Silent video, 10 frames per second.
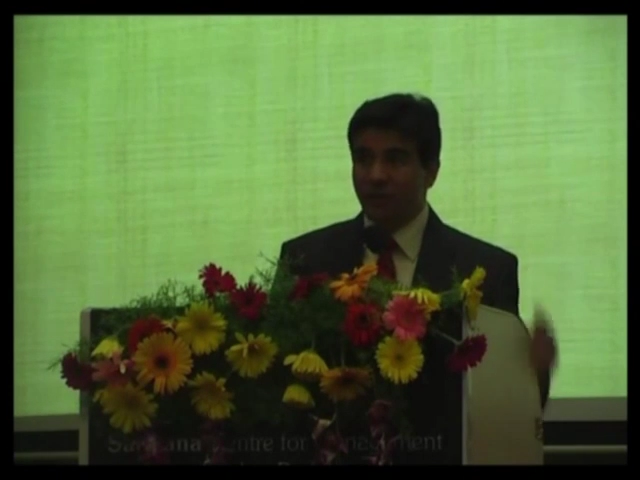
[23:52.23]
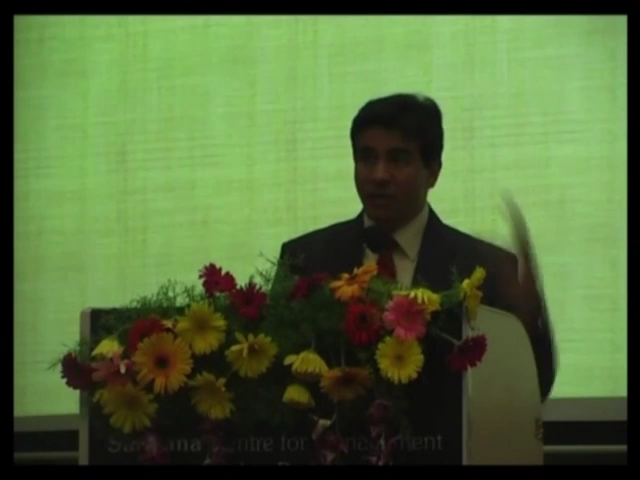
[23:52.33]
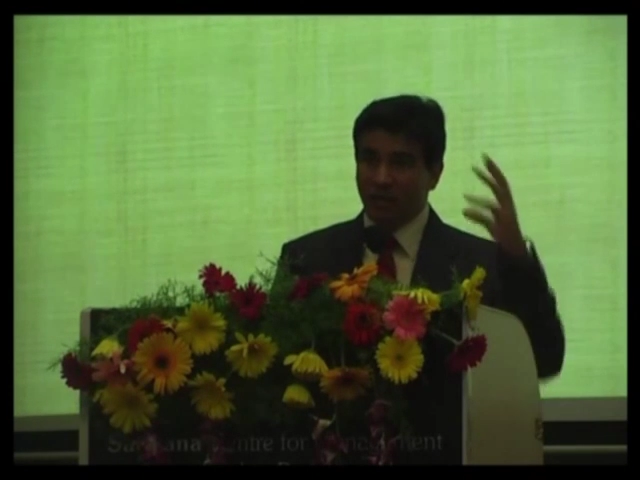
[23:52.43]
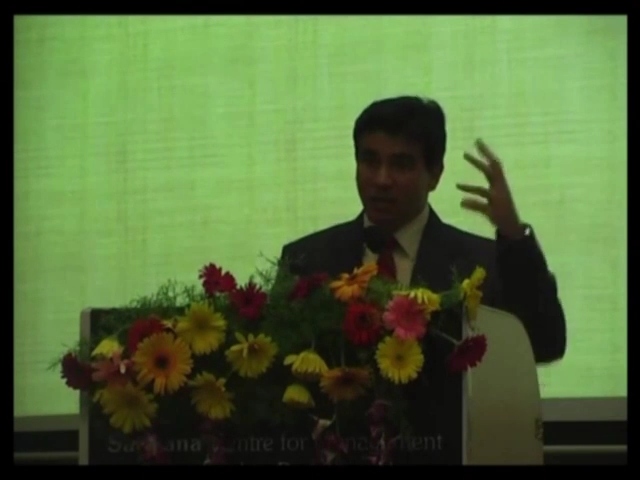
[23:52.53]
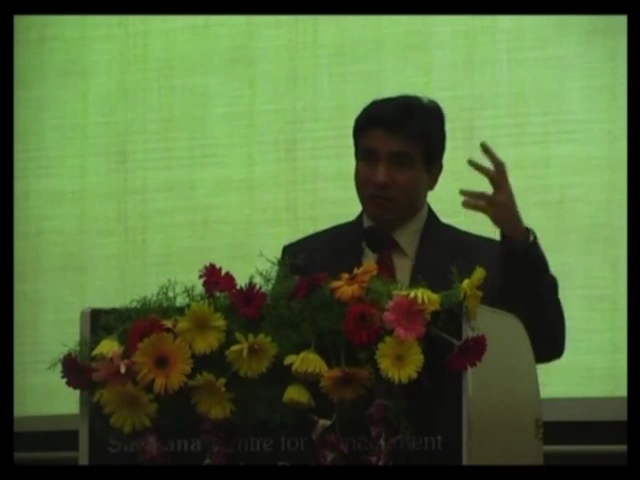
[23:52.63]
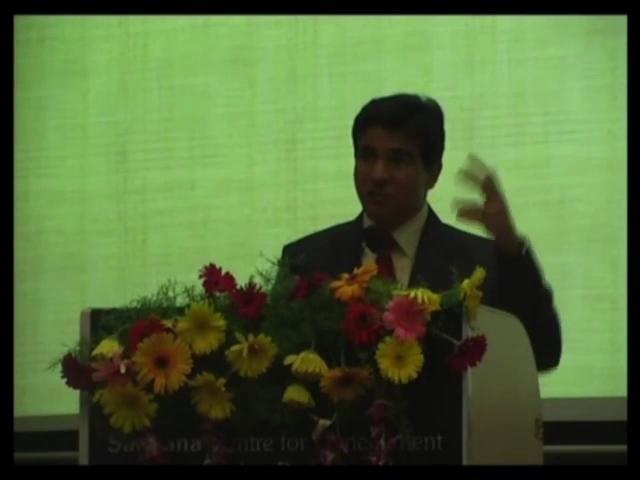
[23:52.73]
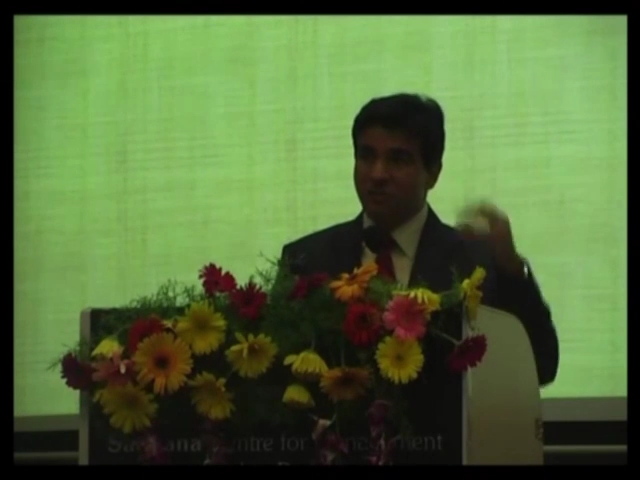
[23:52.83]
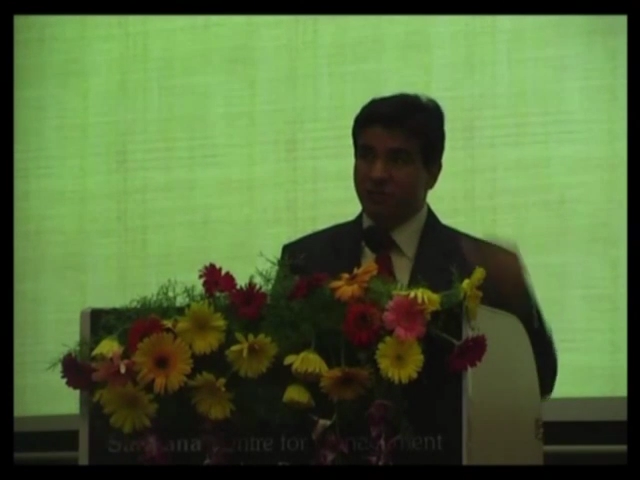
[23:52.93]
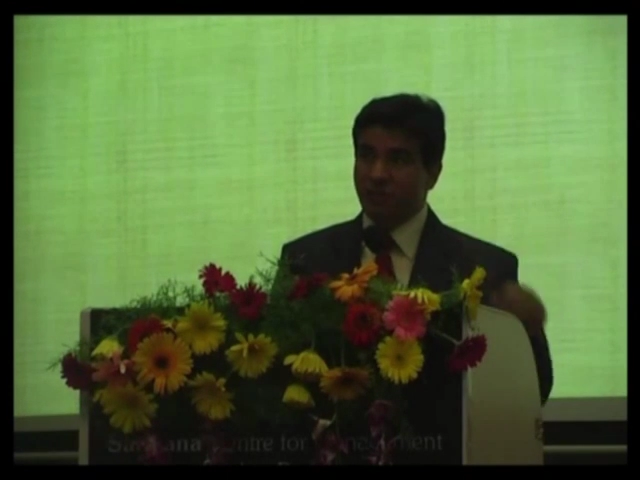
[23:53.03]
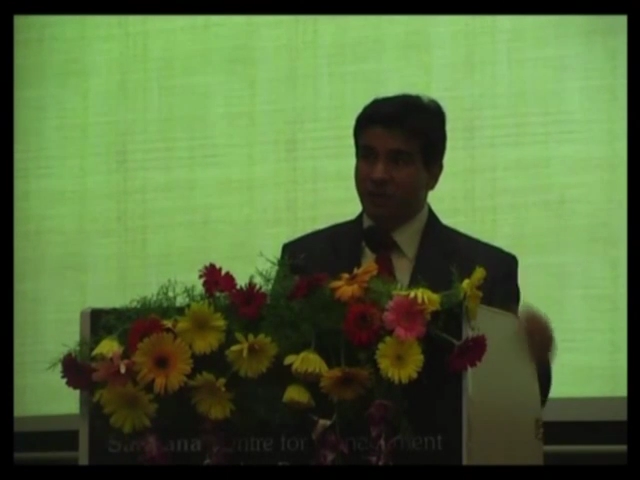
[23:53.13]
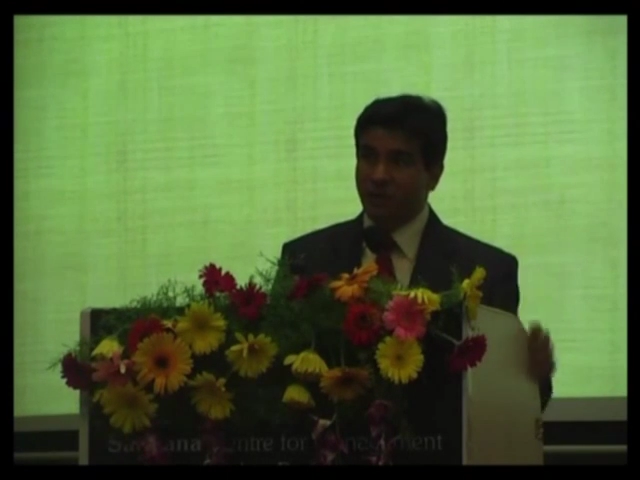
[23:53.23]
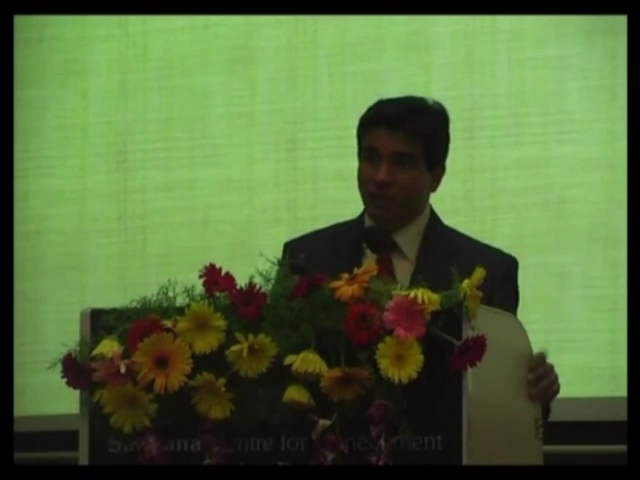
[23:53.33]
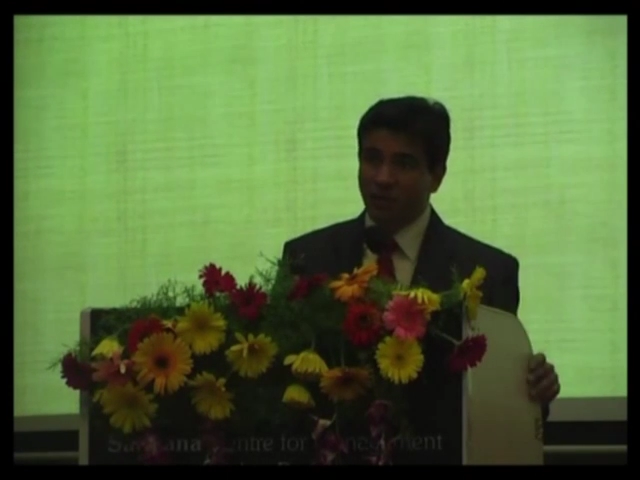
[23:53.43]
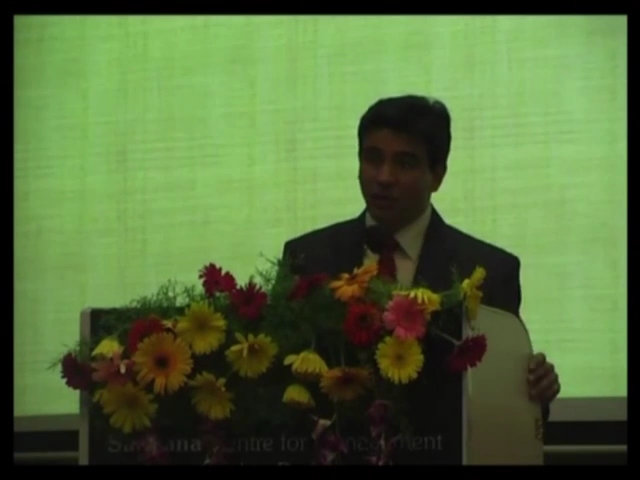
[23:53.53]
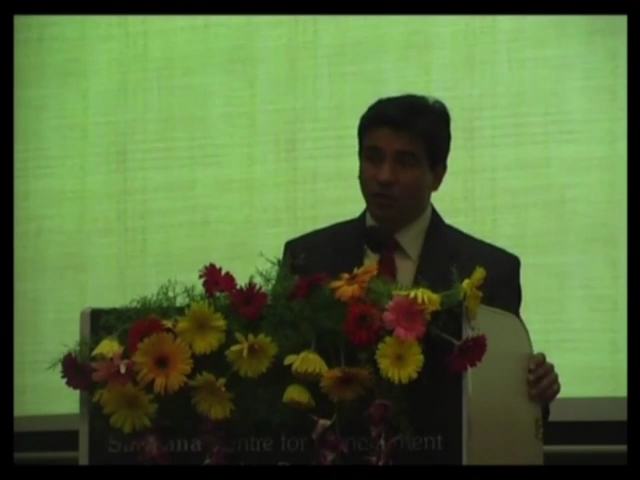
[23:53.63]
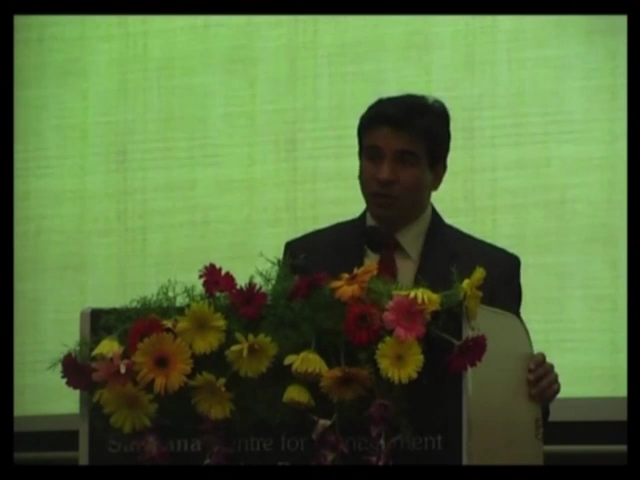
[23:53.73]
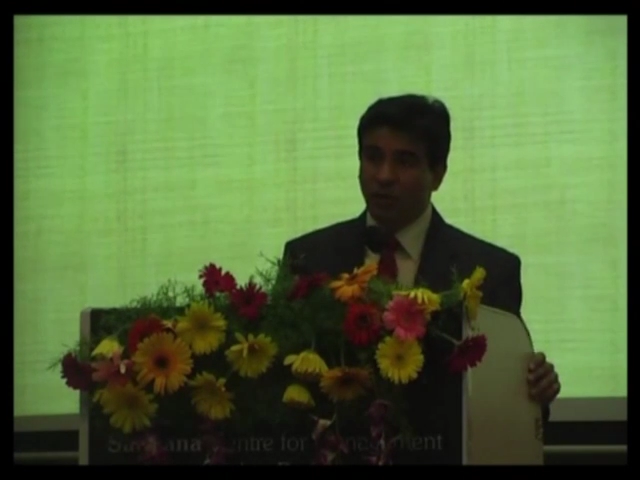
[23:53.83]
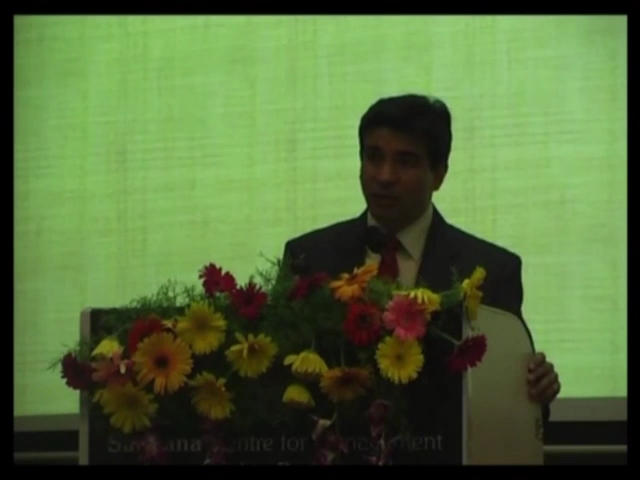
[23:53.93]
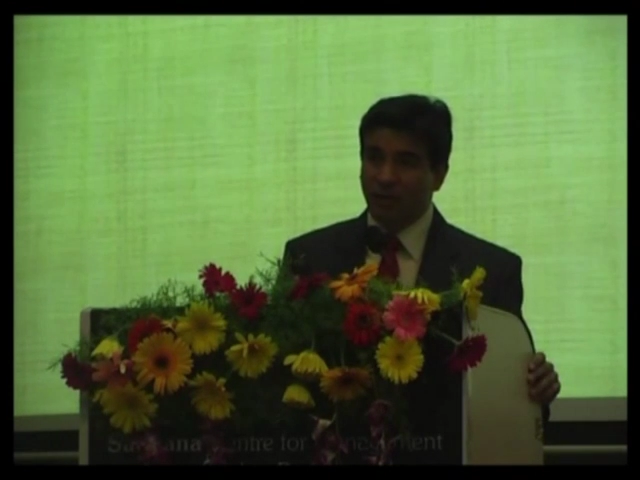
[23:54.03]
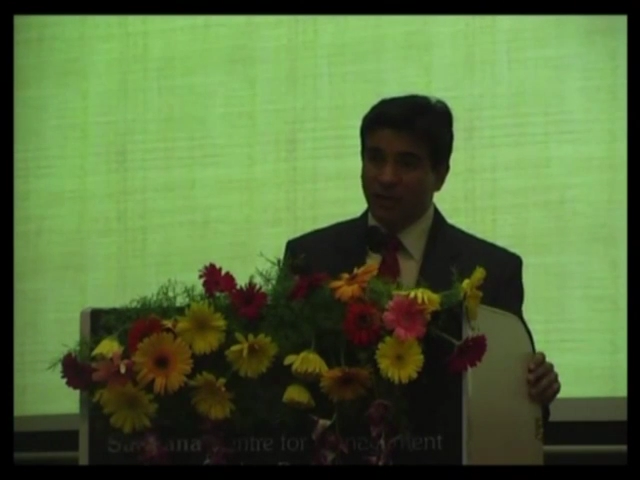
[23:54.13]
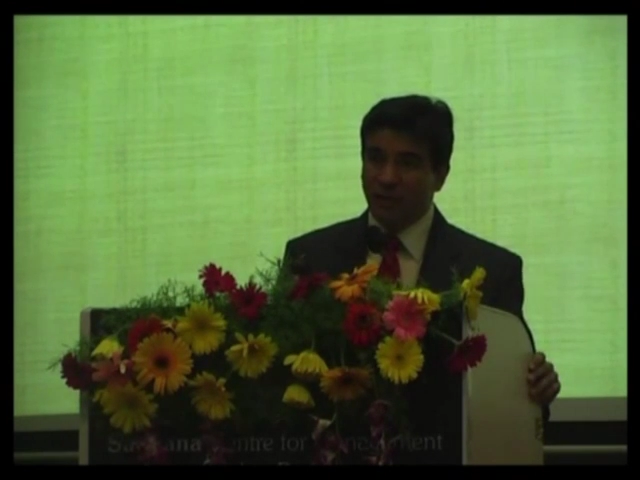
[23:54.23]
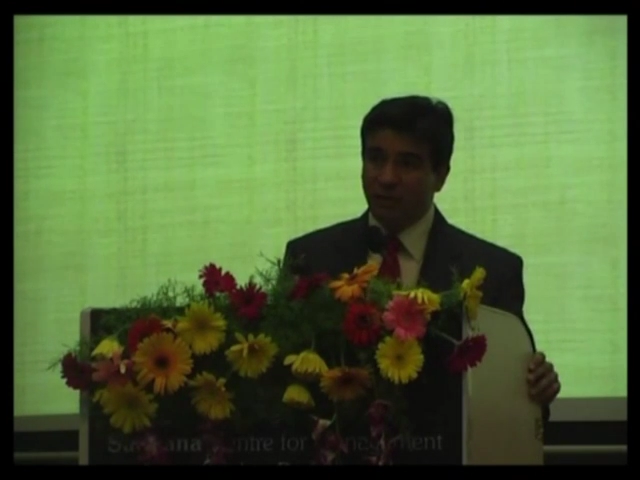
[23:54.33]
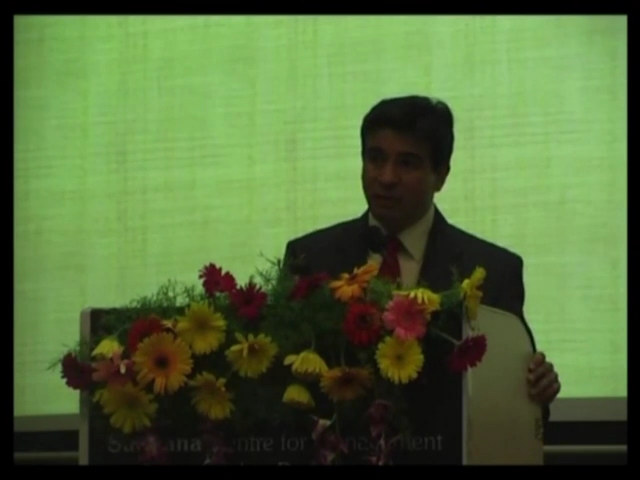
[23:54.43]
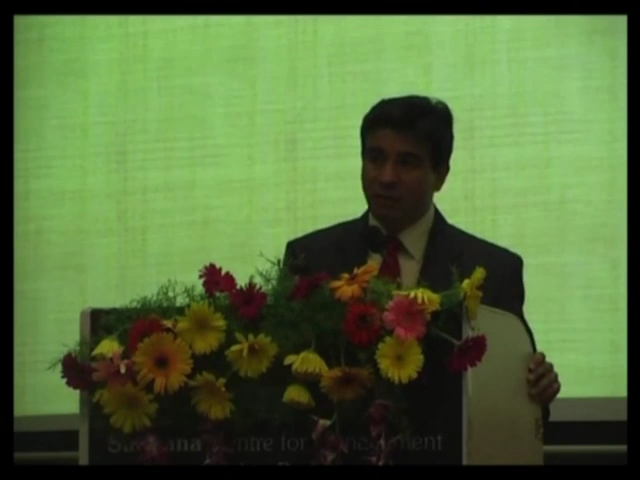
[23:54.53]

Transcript: in terms of the overall battle.